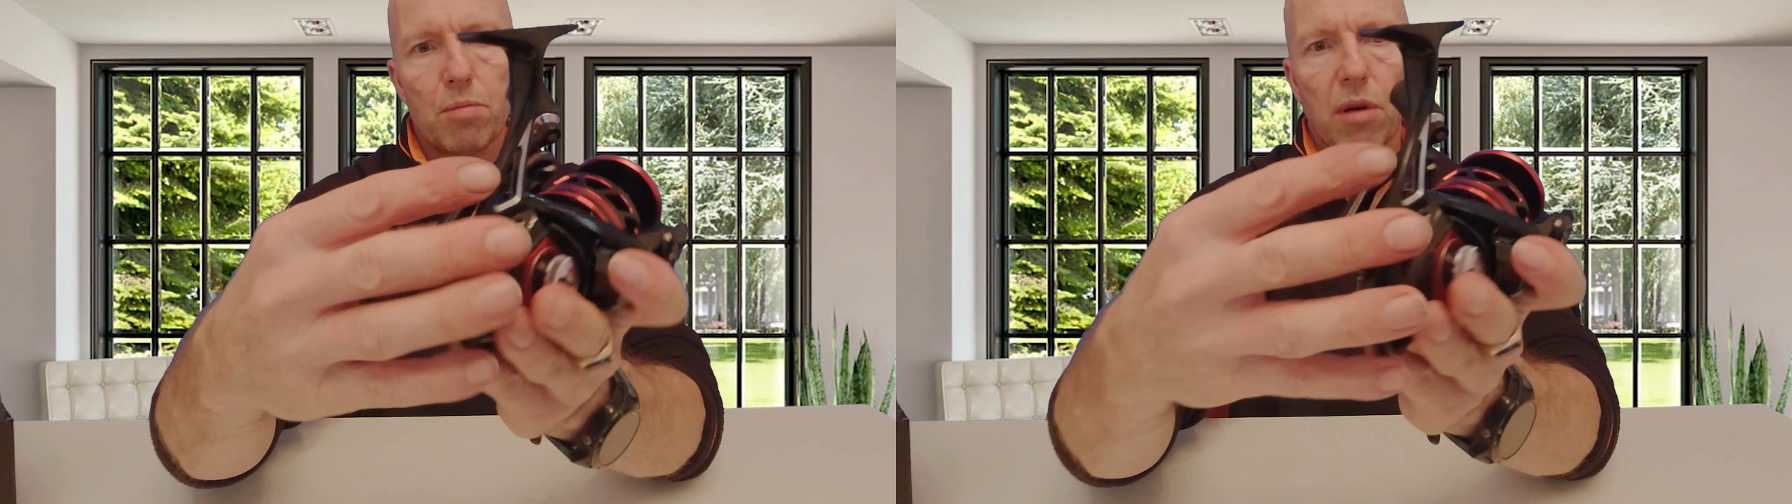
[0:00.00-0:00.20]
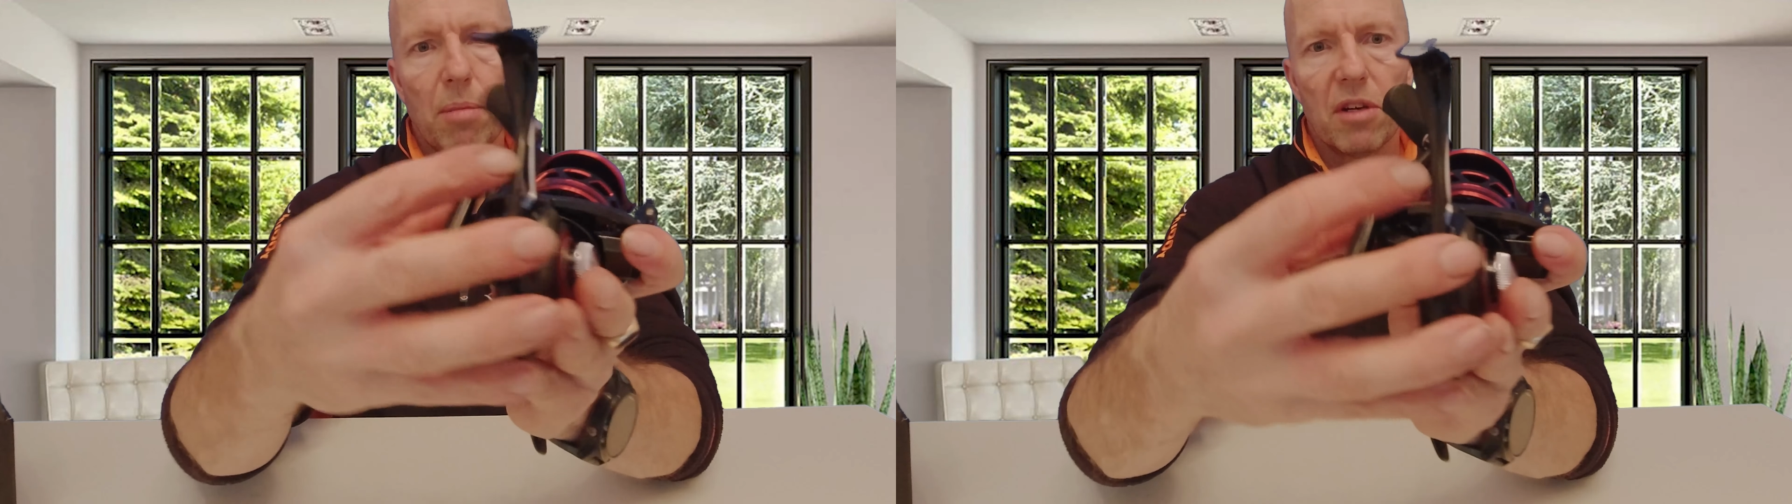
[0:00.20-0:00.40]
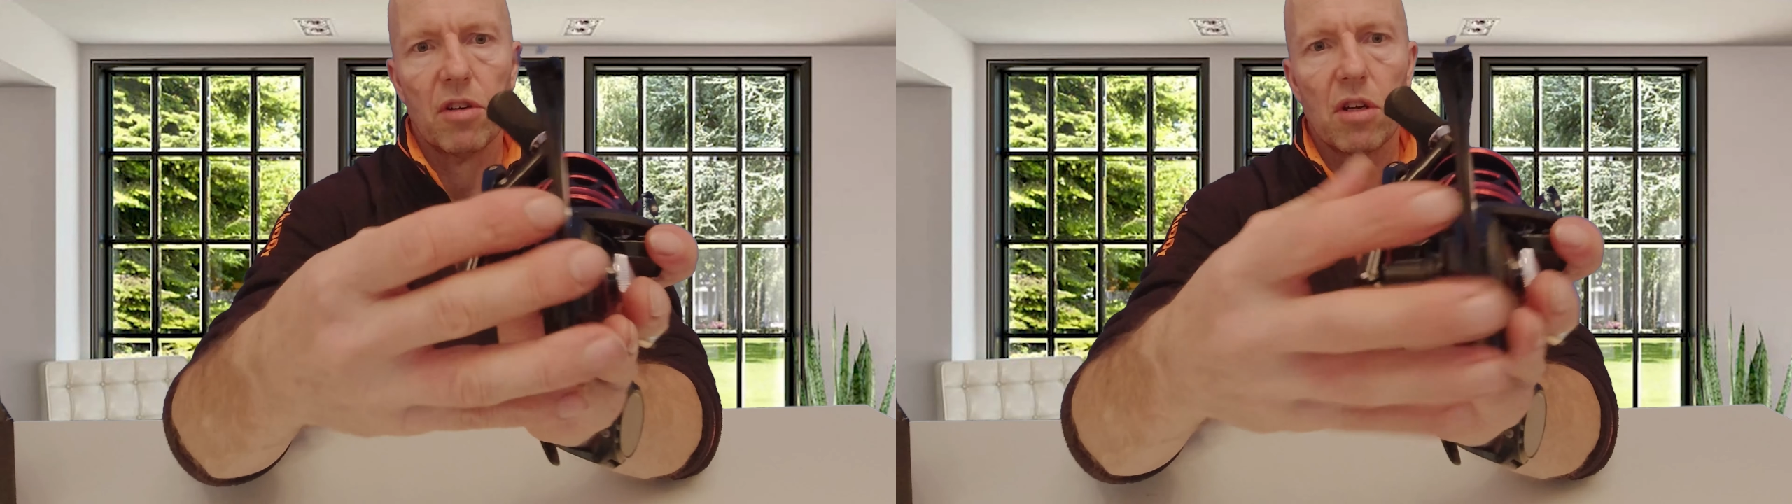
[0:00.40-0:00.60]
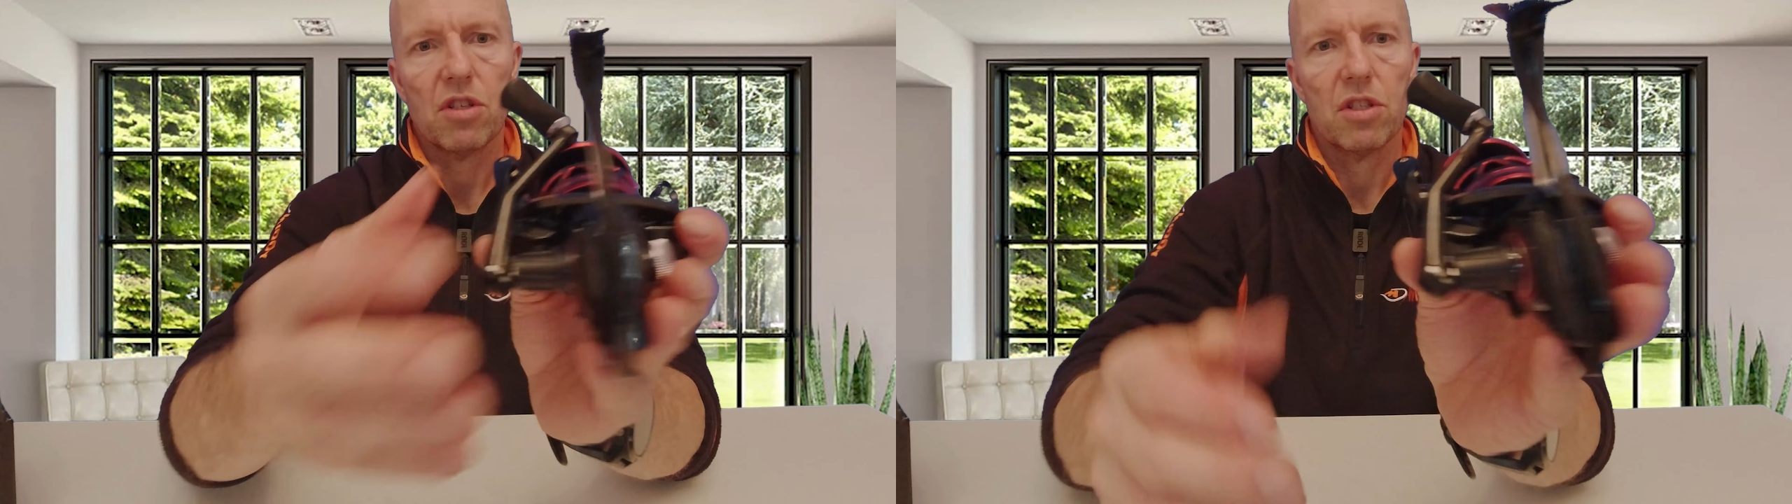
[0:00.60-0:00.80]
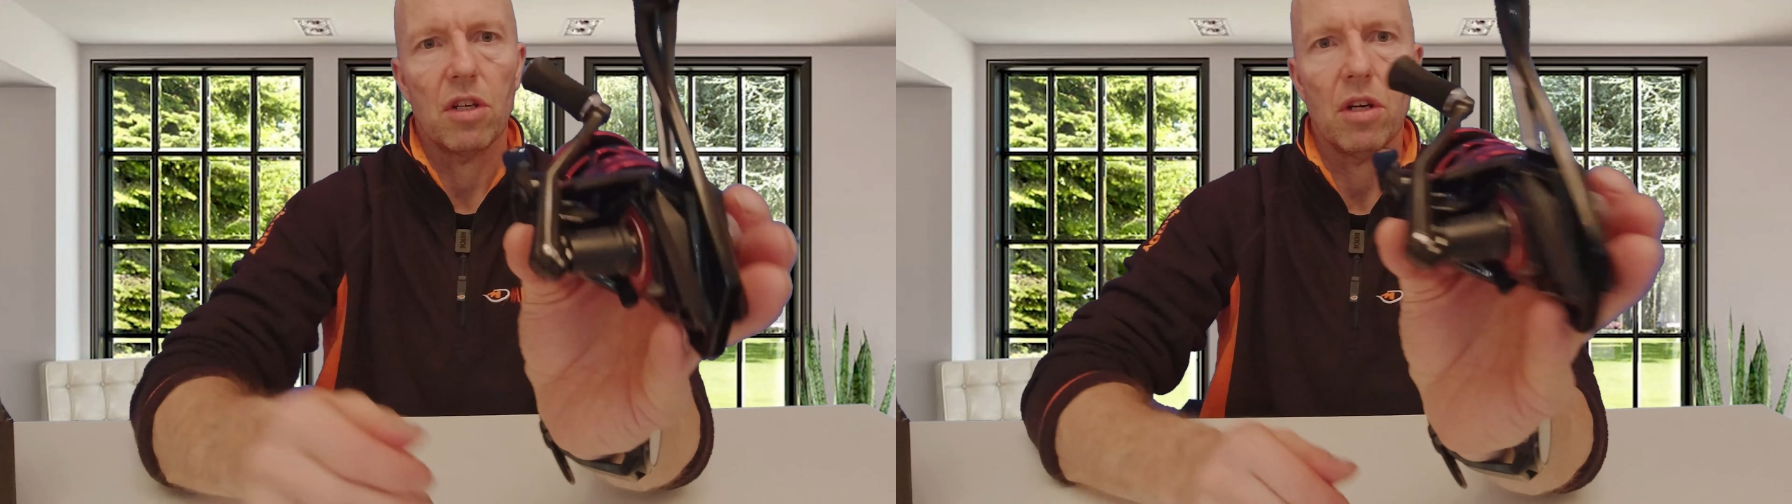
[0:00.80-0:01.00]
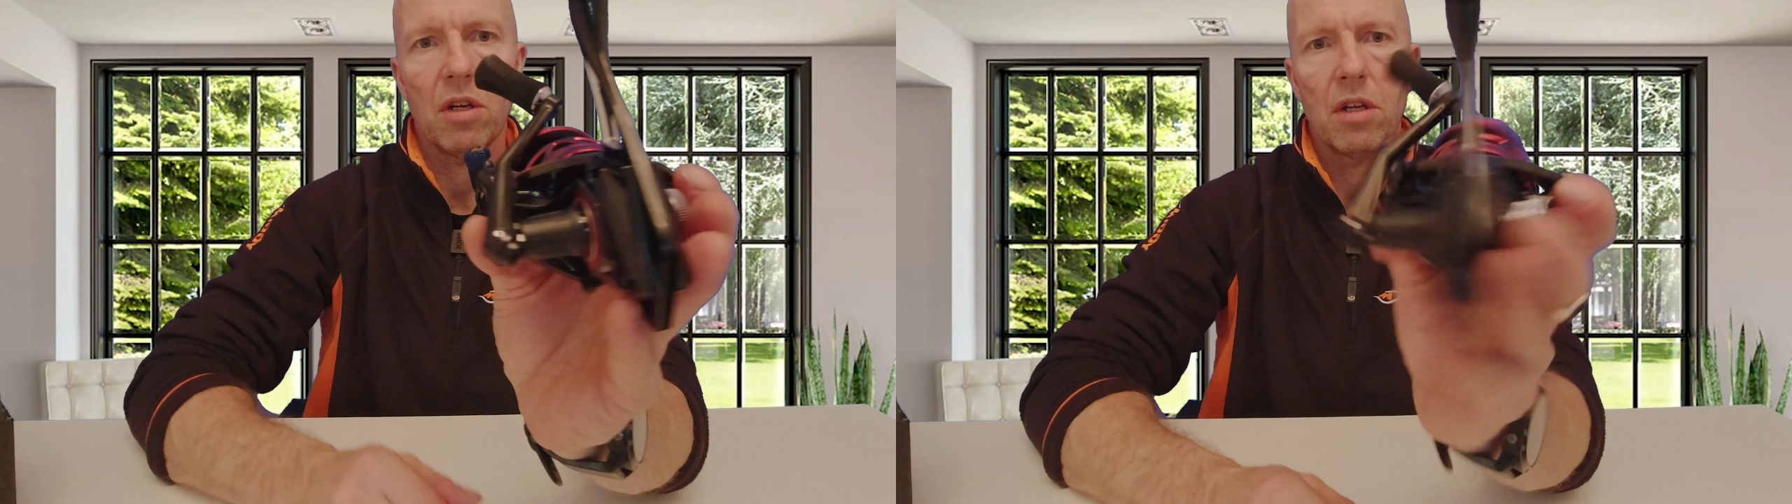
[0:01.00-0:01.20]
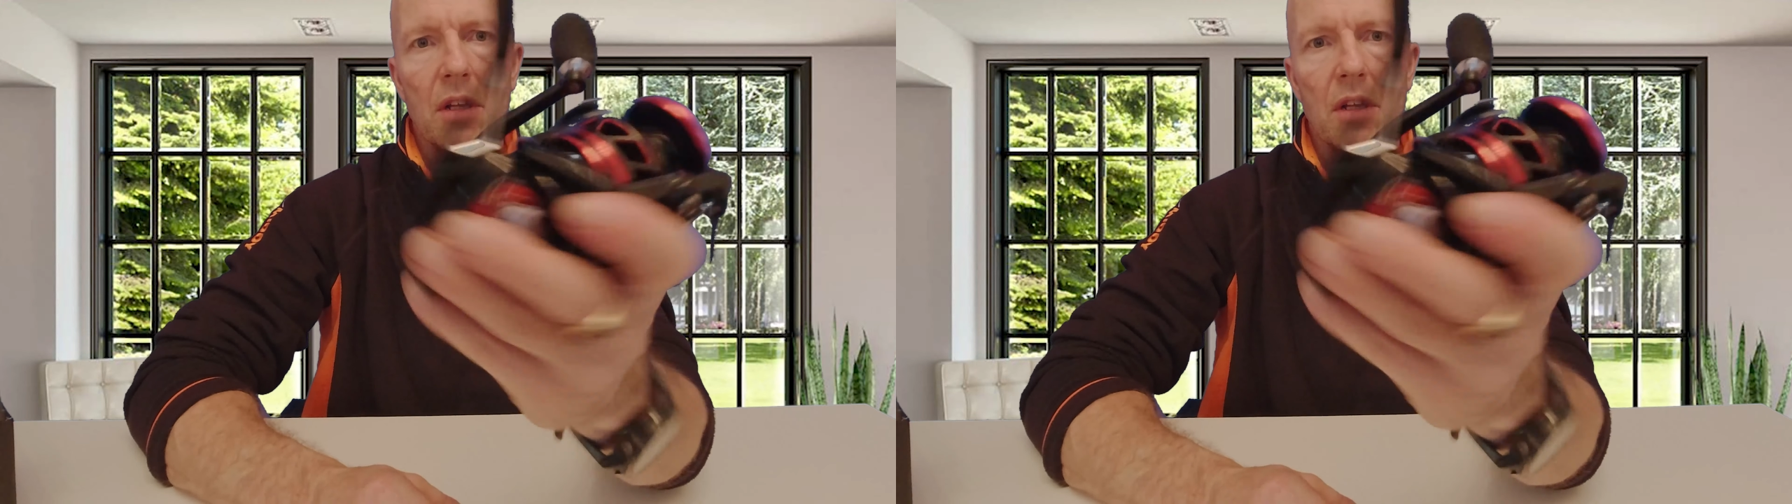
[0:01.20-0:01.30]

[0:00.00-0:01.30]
pop across, so